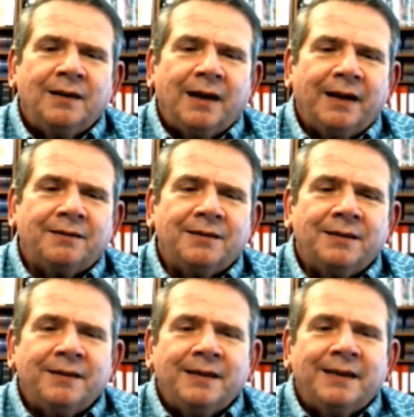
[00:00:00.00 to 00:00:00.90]
And
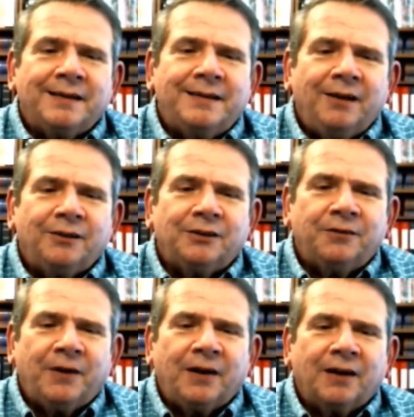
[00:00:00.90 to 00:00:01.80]
it tells us
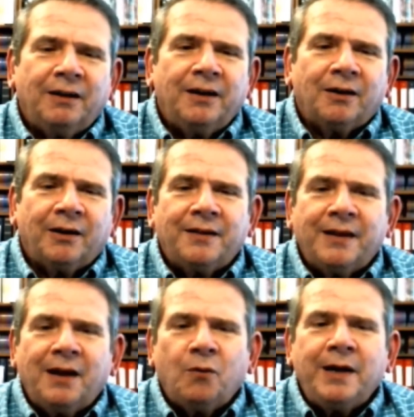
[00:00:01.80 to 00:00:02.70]
very clearly
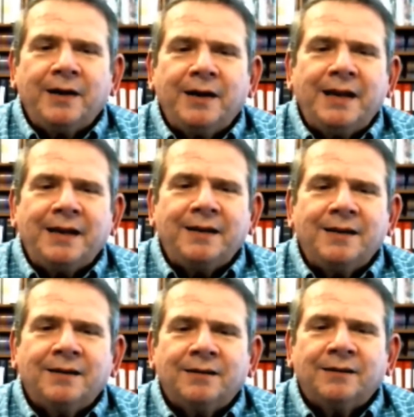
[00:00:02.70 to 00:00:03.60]
that we
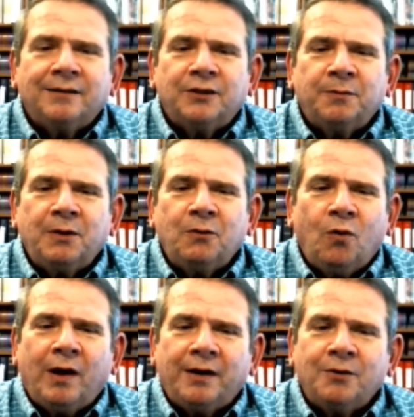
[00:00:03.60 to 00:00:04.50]
need to be
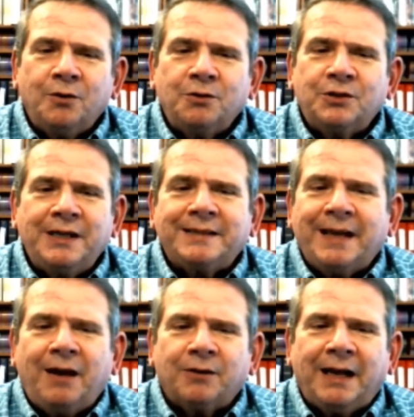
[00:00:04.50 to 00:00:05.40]
one who seeks
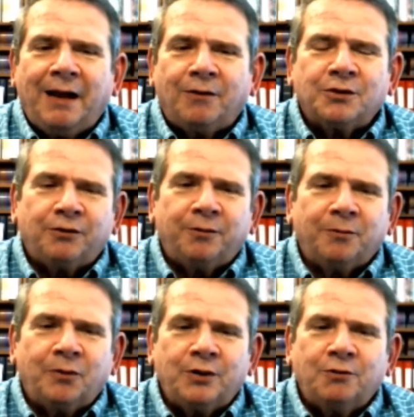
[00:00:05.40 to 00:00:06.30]
out counsel
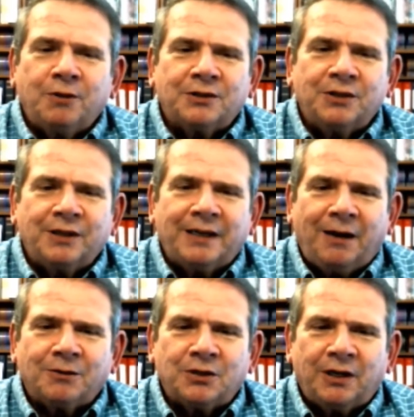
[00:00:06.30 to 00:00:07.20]
from good Christian
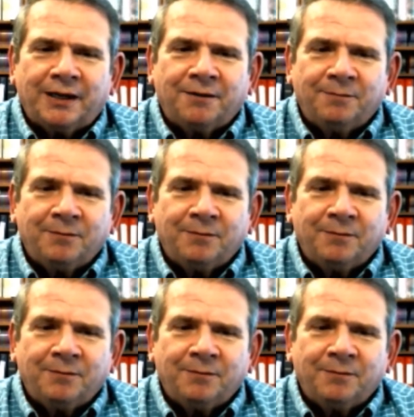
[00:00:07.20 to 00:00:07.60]
counseling,